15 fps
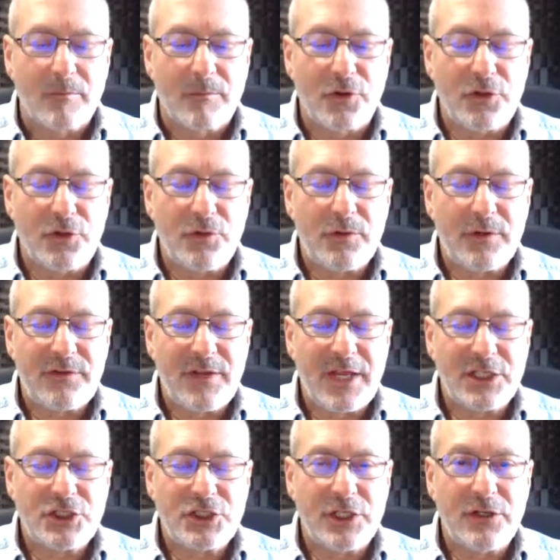Put your
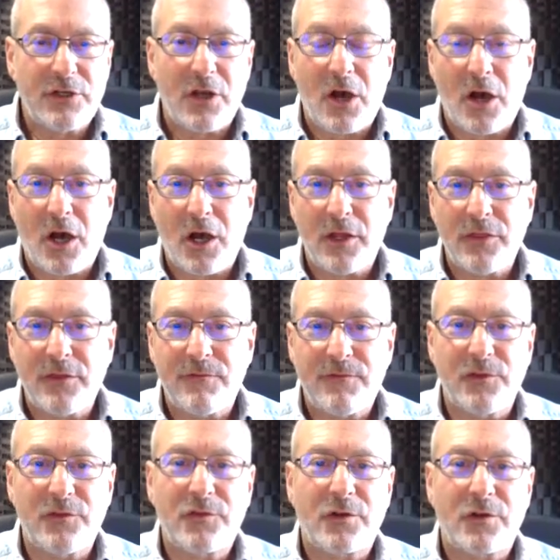attention on the
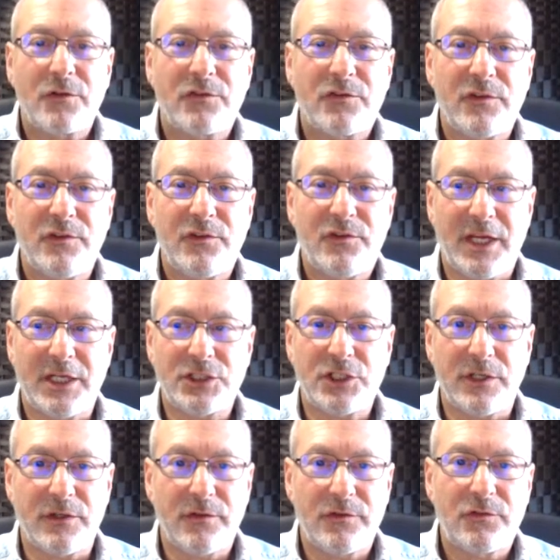physical
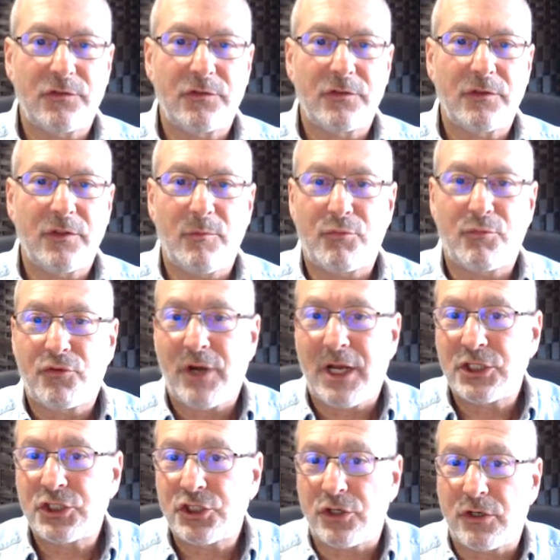sensations, the
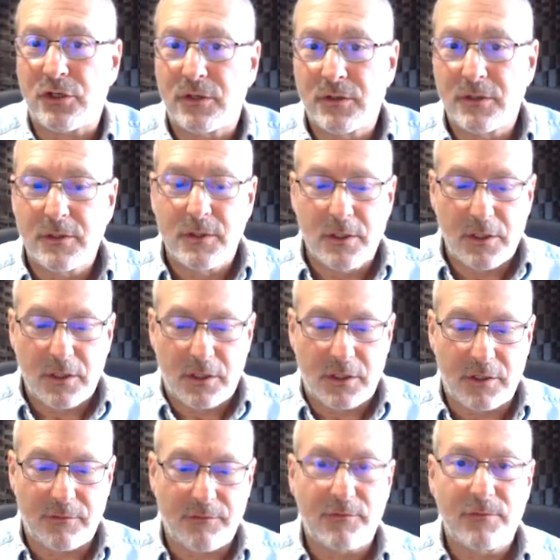pressure
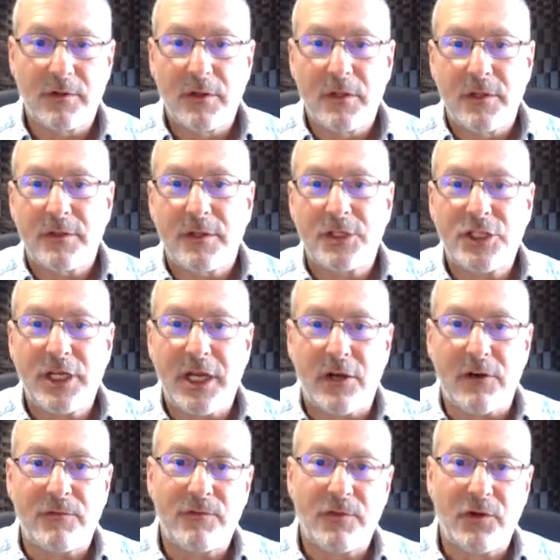of the
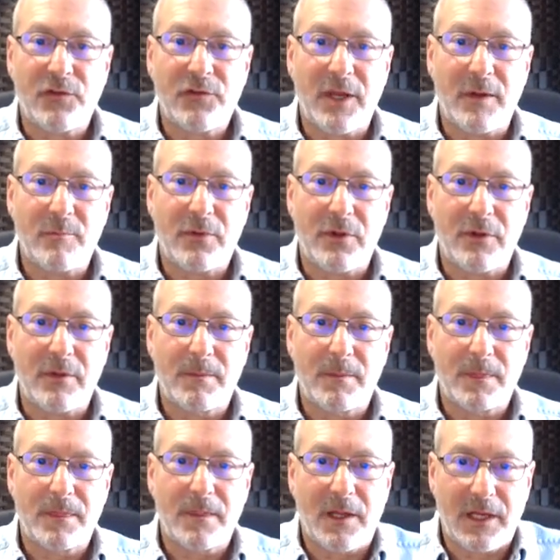chair, for example,
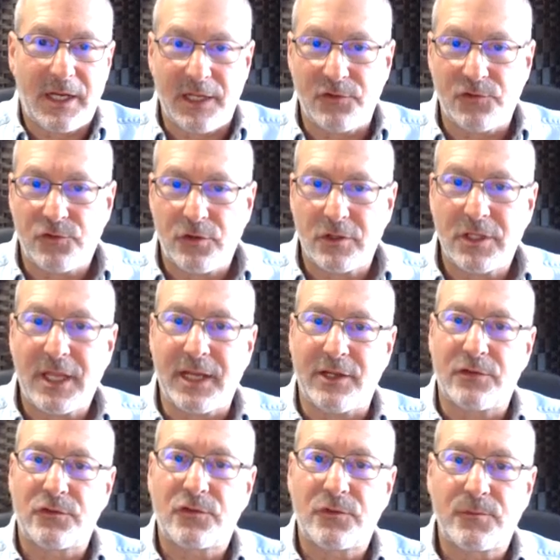against your
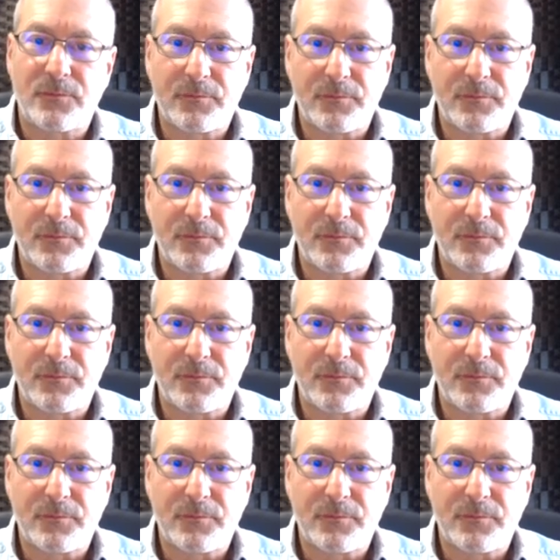legs.